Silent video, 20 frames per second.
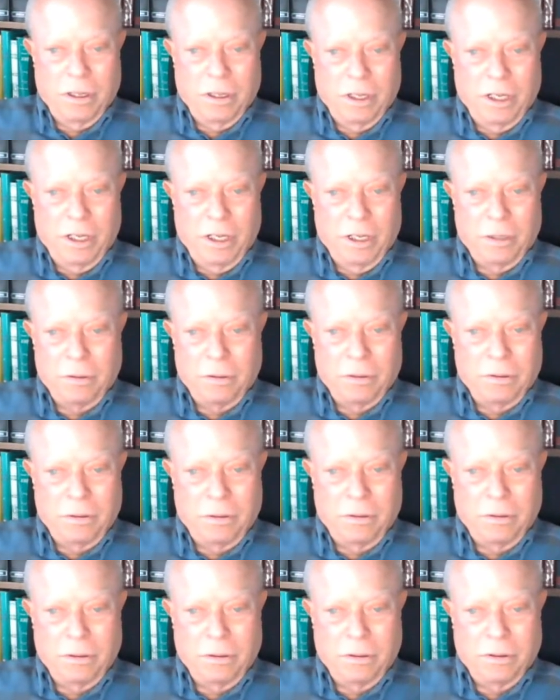And
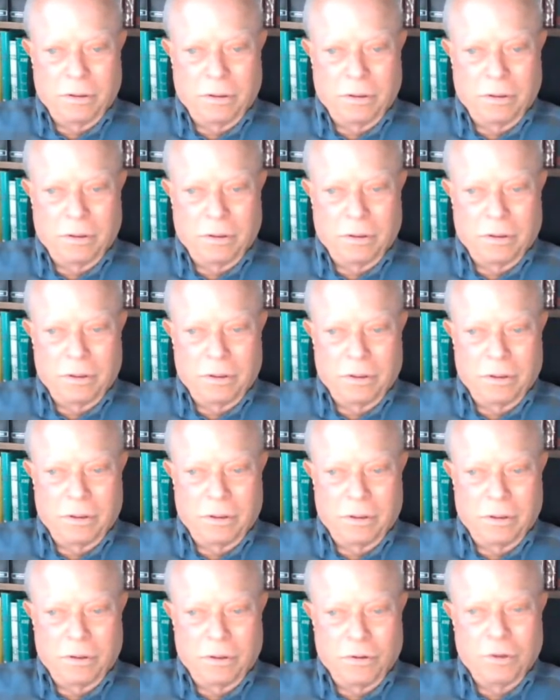
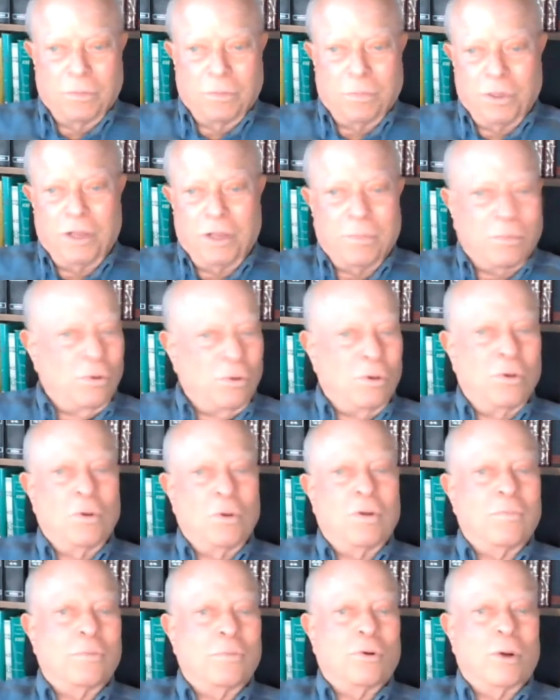good people who
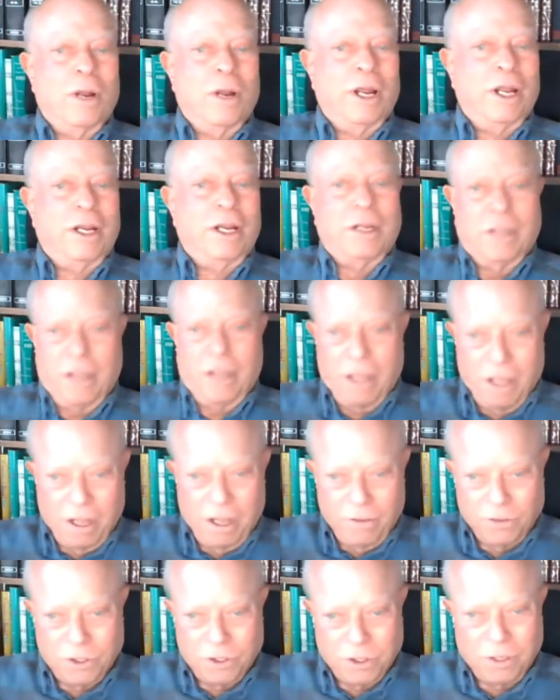have prayed
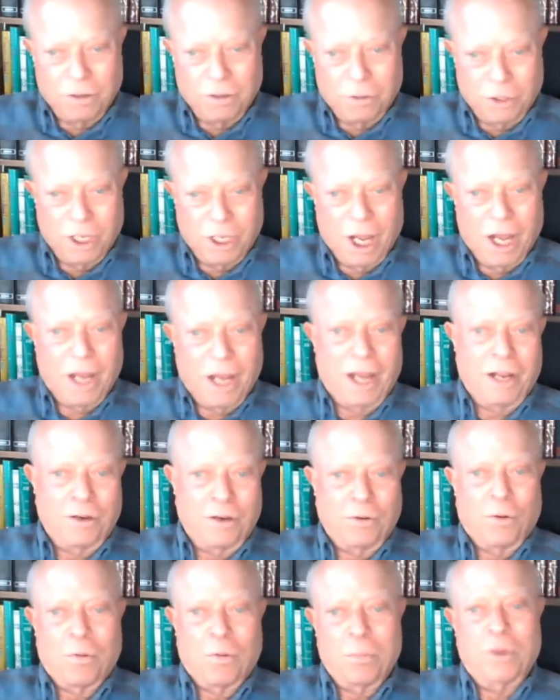have still died
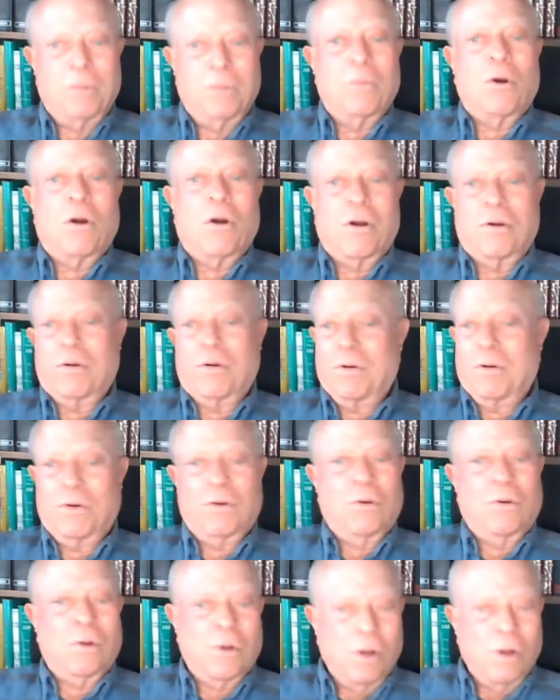or been martyred
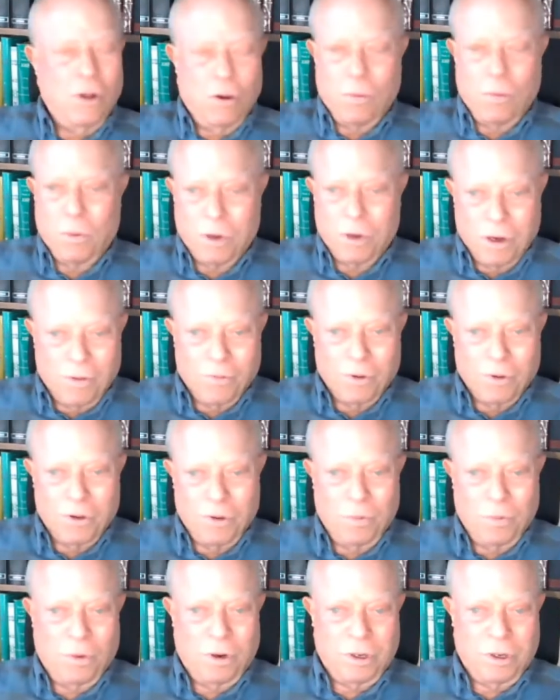or whatever
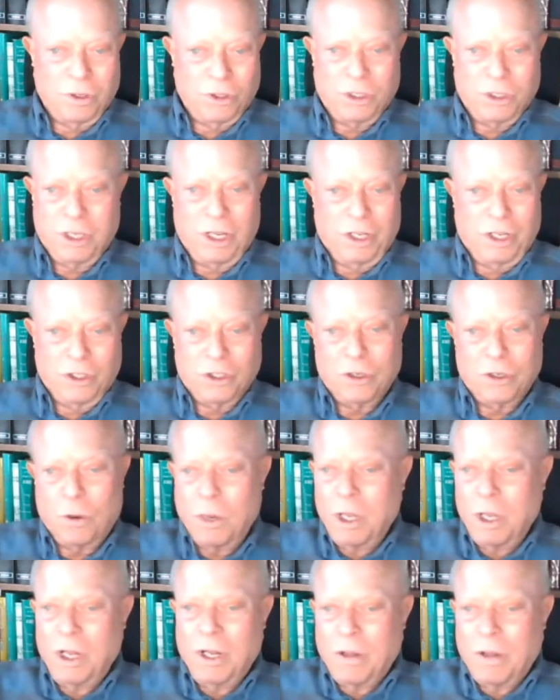you want to say.
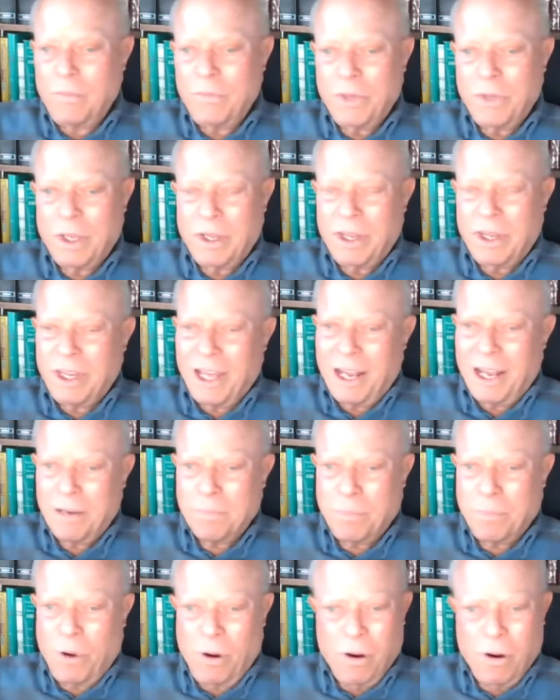So
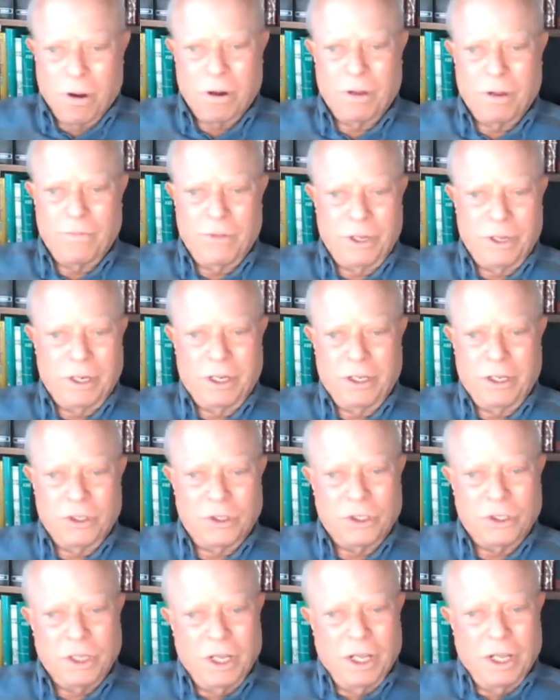that part of it
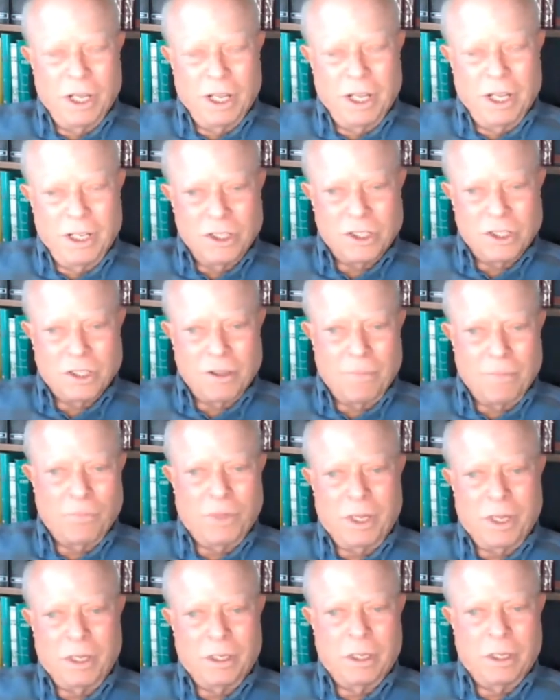is
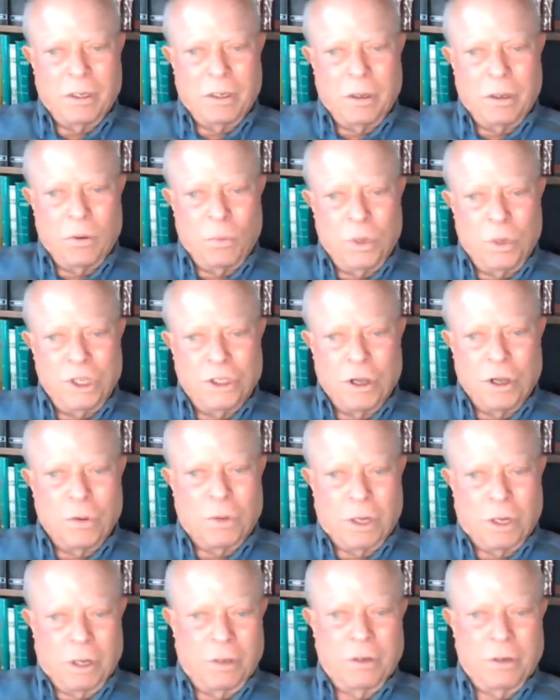something that we
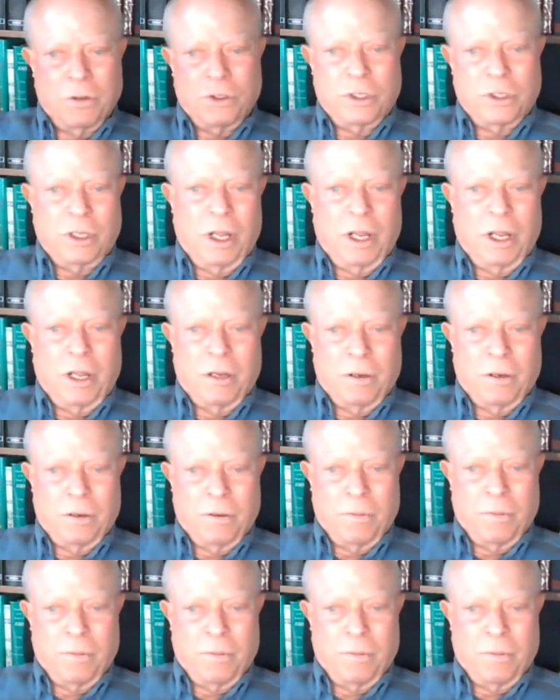don't understand.